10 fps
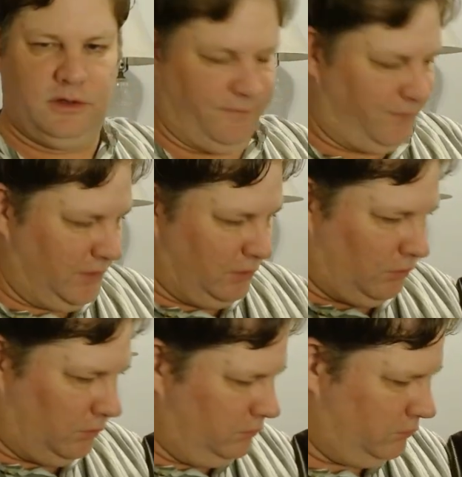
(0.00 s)
to
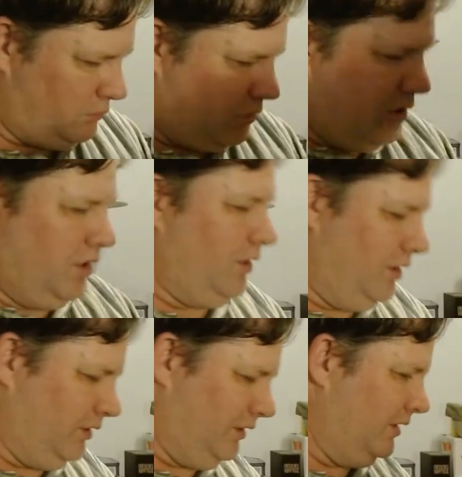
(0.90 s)
feel
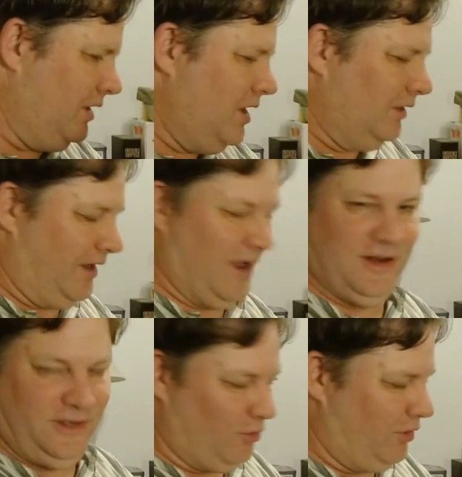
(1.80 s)
like
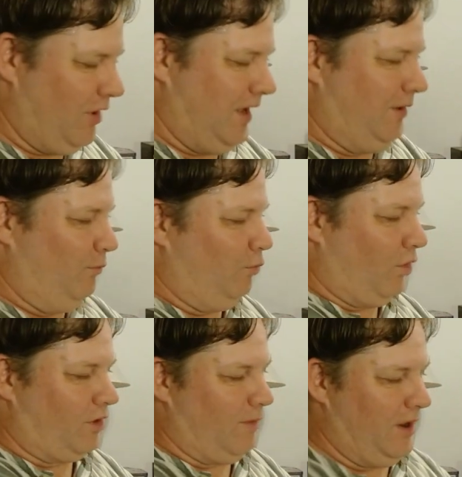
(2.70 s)
I don't know how to
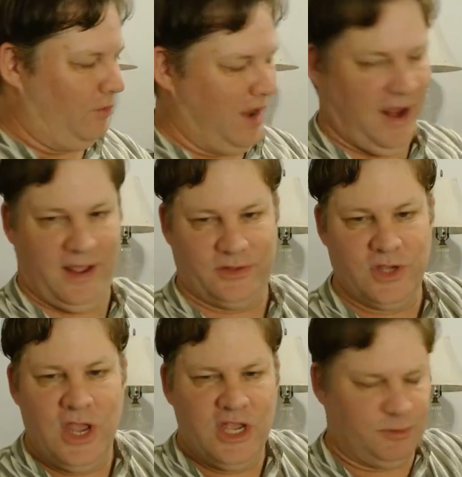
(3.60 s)
work my own
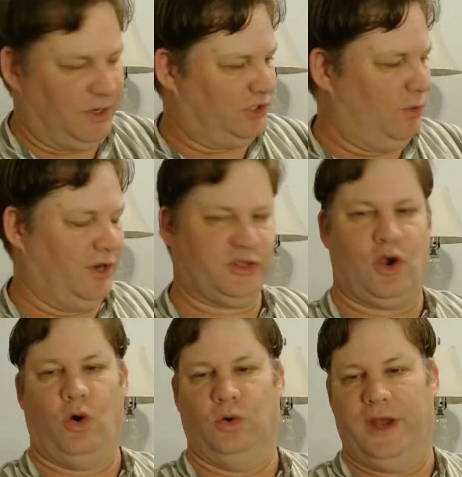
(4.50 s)
hands, especially when it's
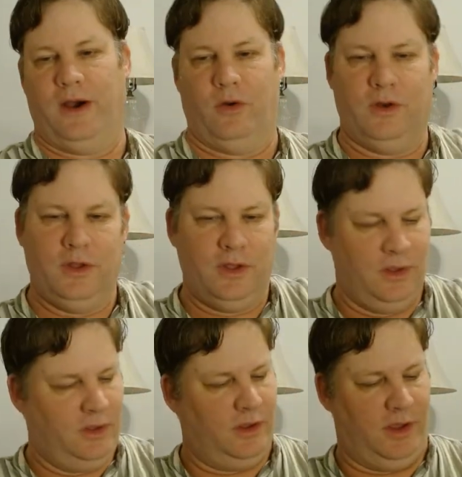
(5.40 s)
cold out,
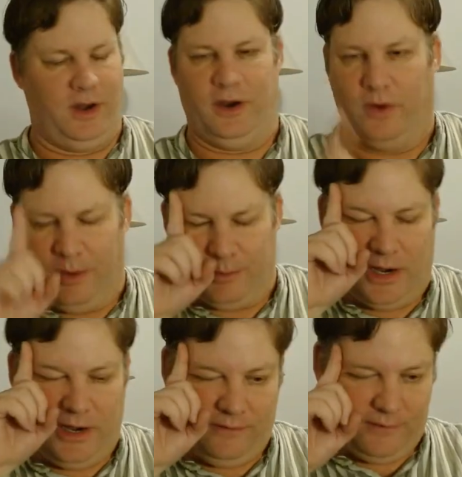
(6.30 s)
and I'm
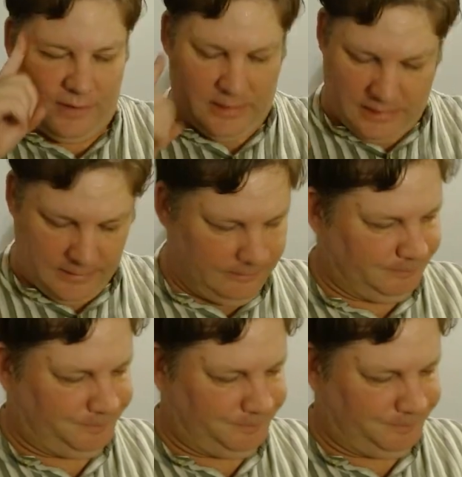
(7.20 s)
kind of